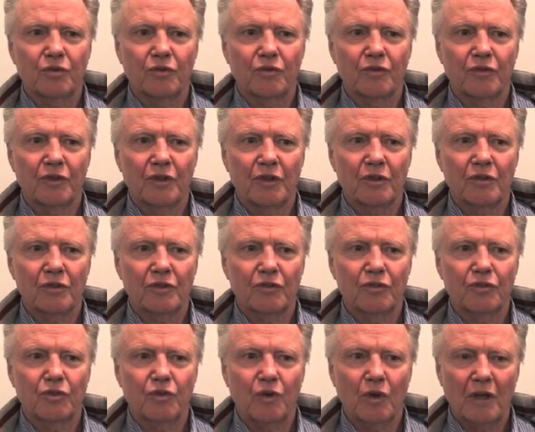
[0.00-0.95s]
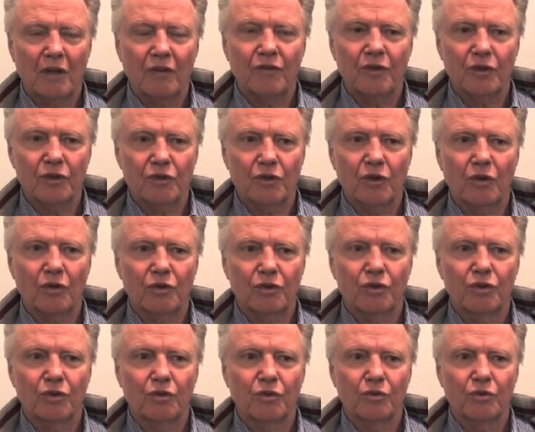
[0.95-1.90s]
years of 12 years old
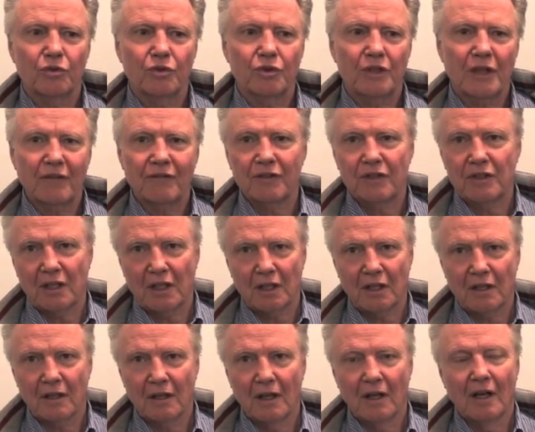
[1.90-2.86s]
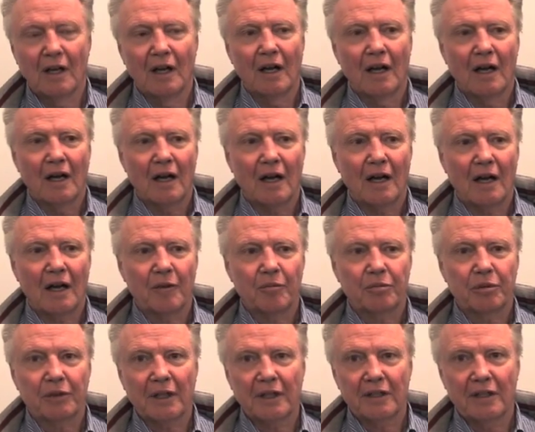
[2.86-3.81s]
to 17. I
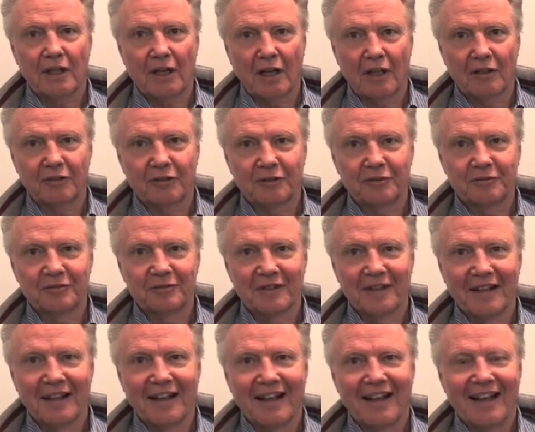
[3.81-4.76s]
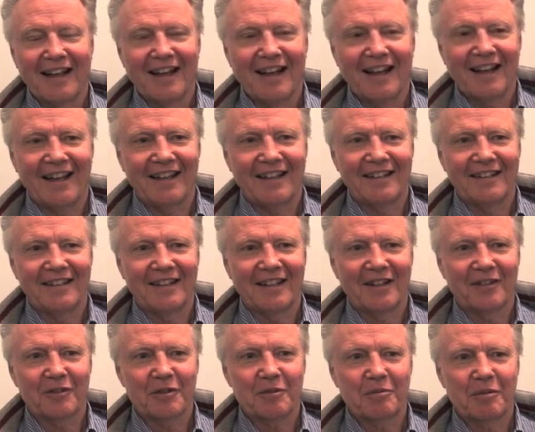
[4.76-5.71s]
played golf, and
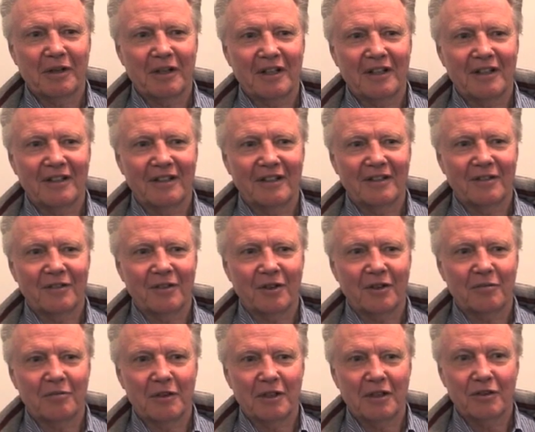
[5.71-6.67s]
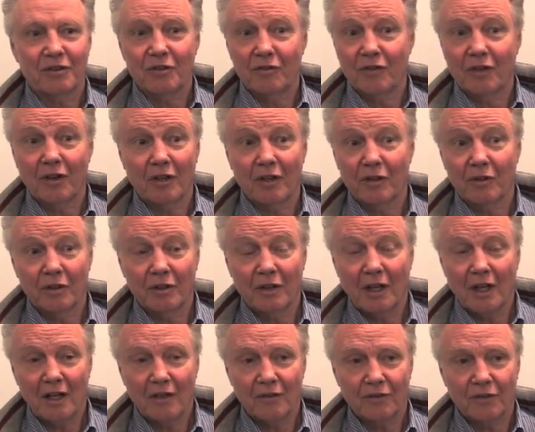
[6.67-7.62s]
everybody thought of me as a very good
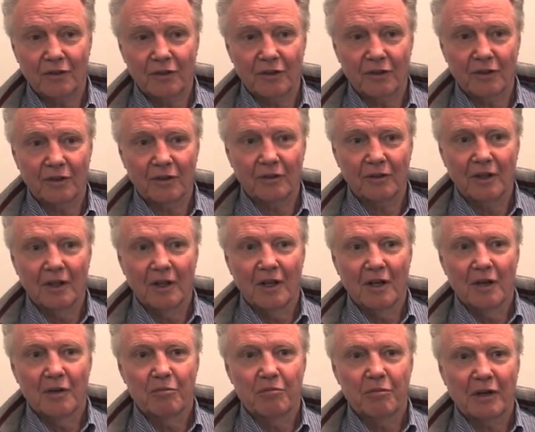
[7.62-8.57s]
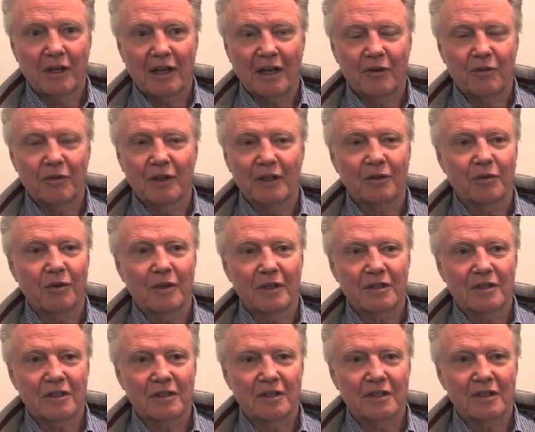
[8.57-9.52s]
golfer, you know. But I really
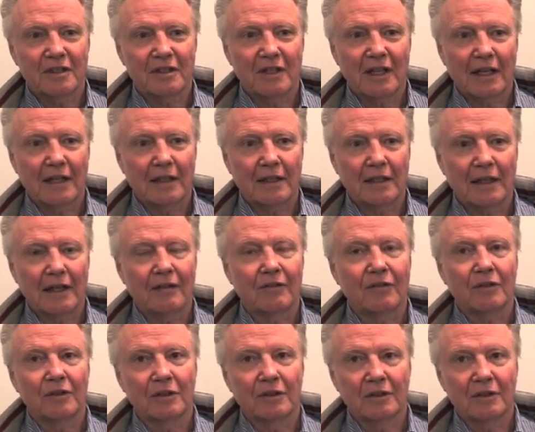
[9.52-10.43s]
wasn't that level,